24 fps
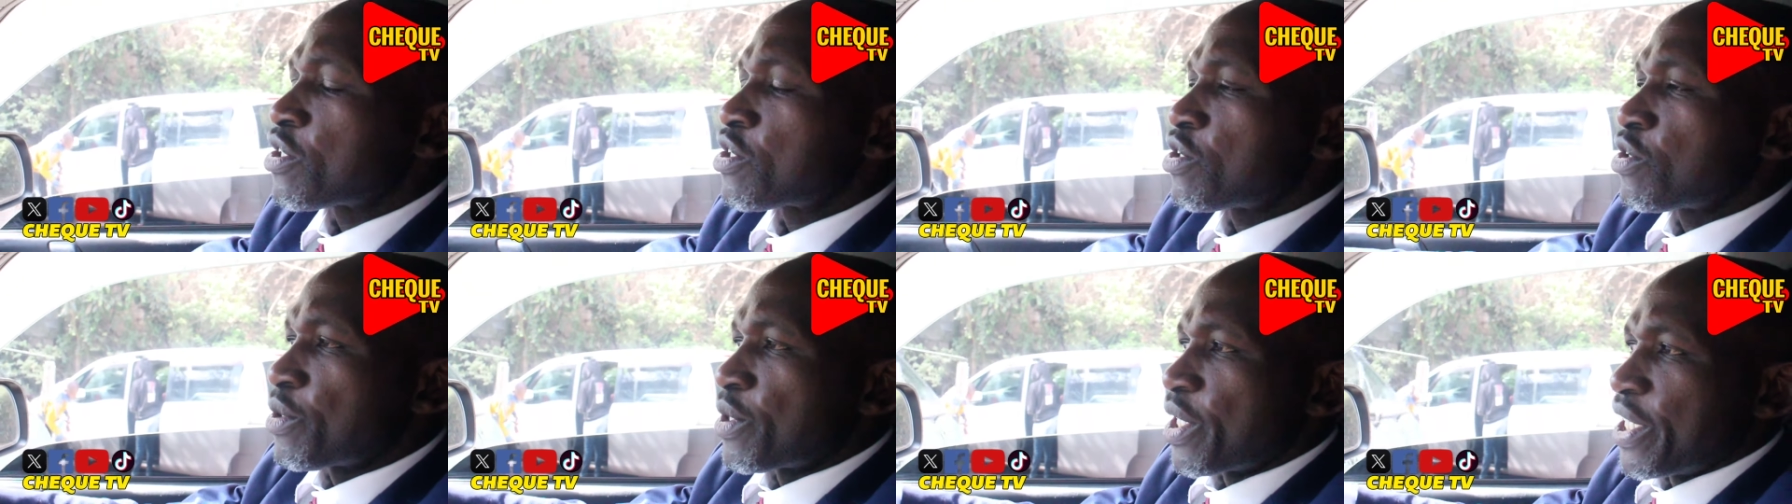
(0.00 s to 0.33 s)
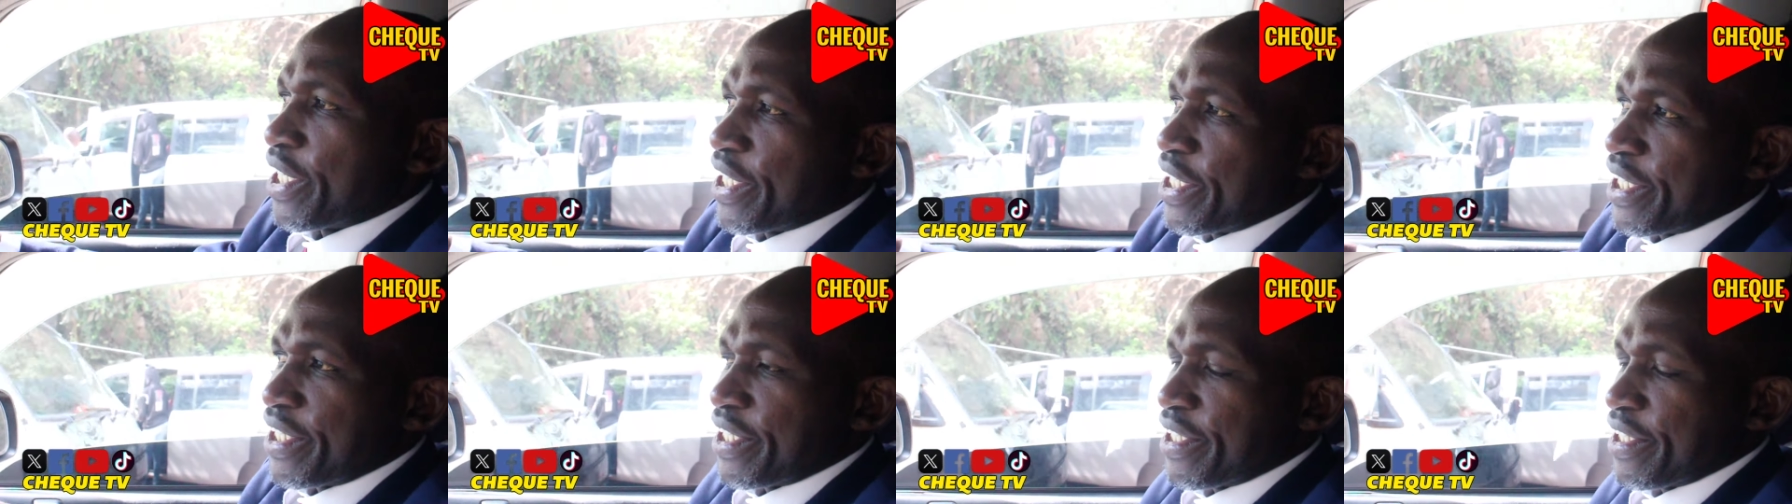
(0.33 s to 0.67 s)
to
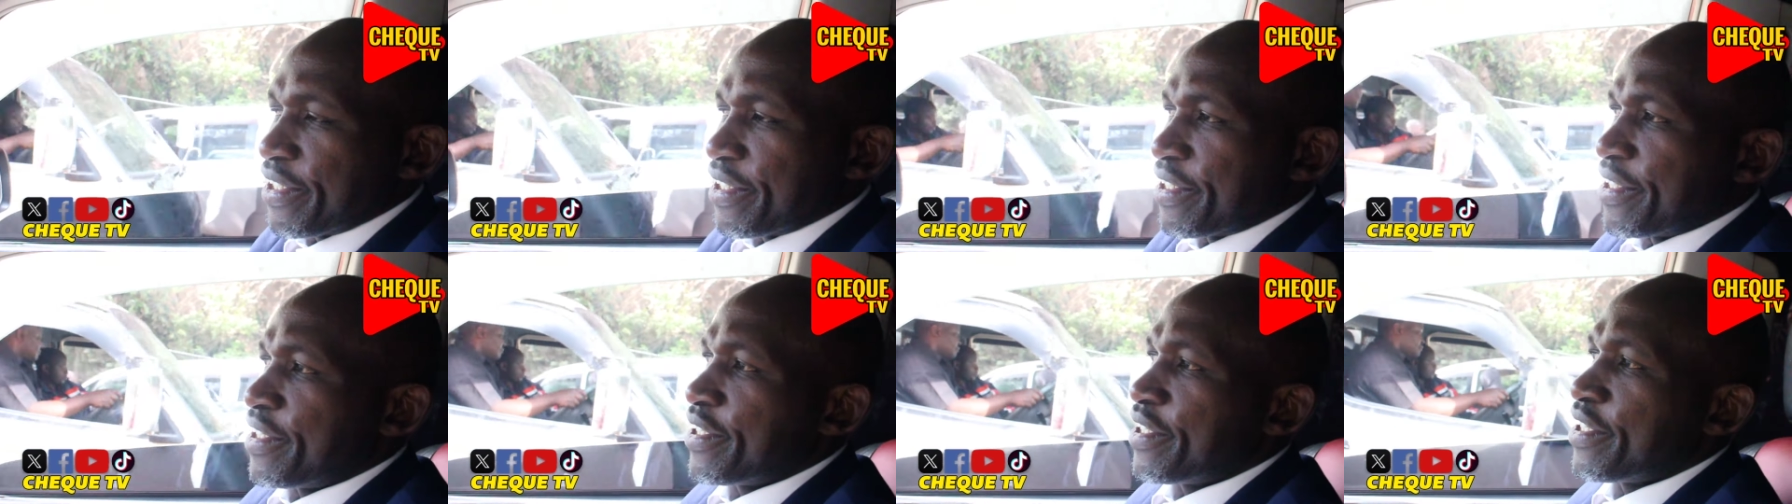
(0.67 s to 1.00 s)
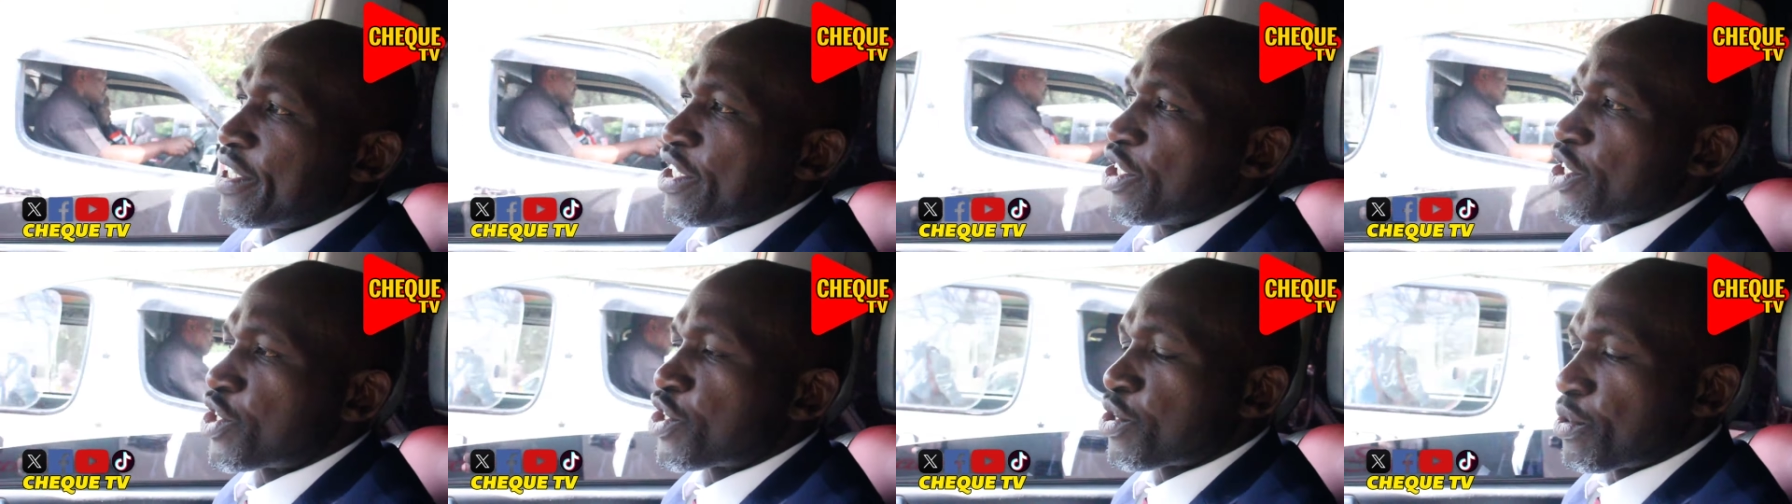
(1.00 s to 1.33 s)
the
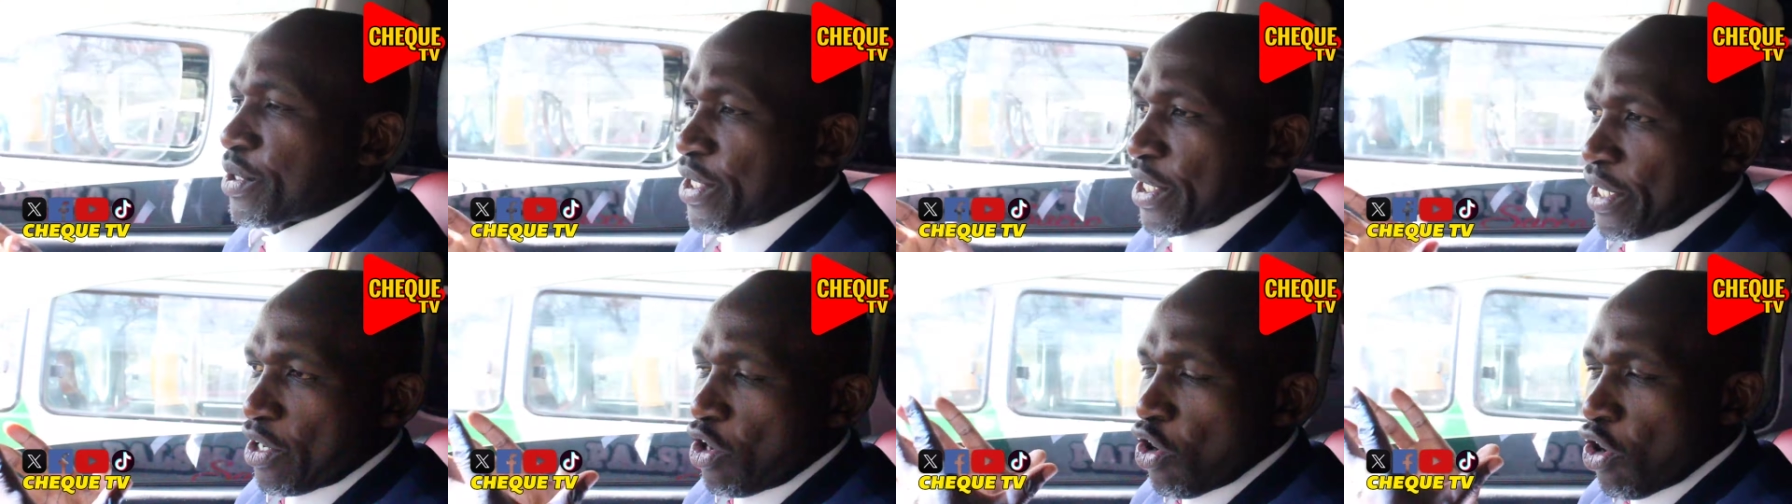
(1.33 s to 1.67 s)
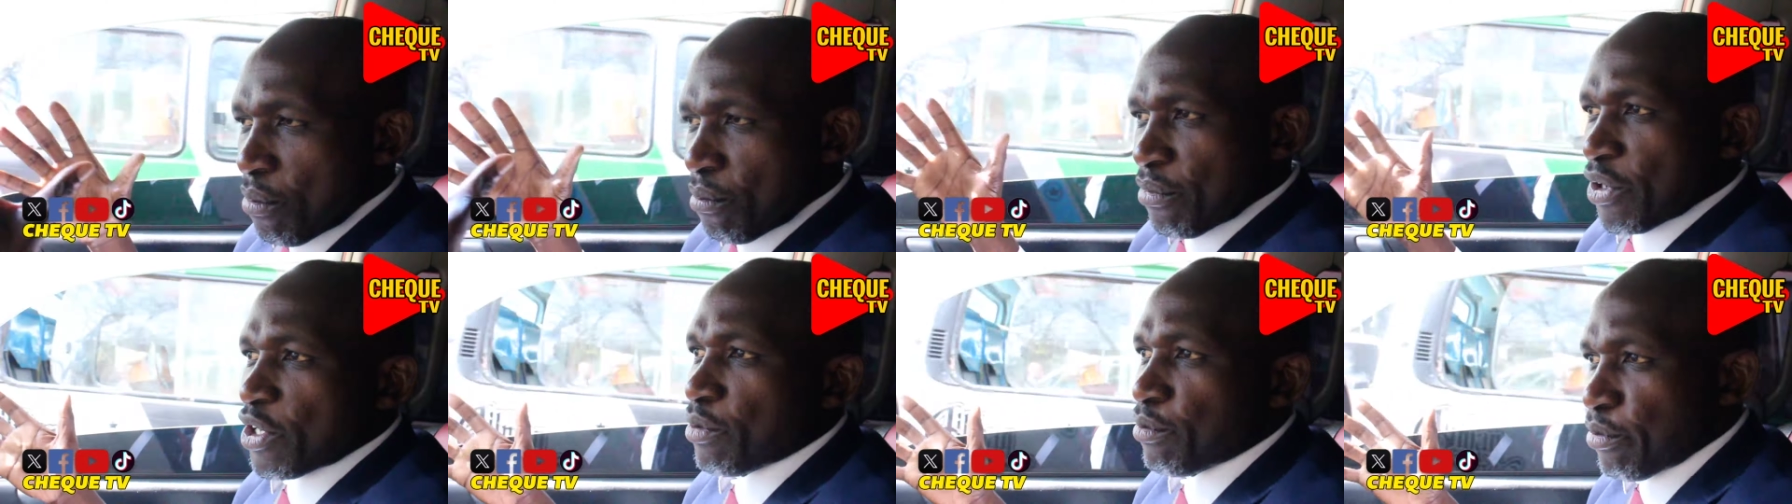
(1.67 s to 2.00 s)

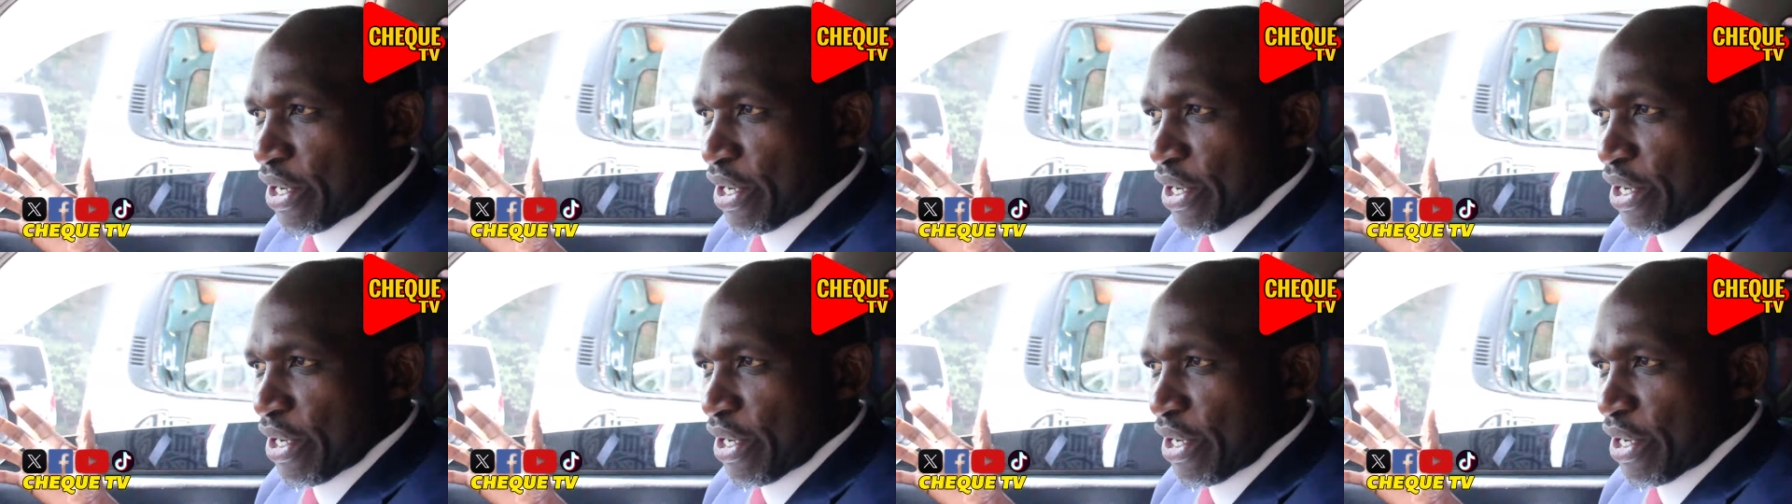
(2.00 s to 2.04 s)
common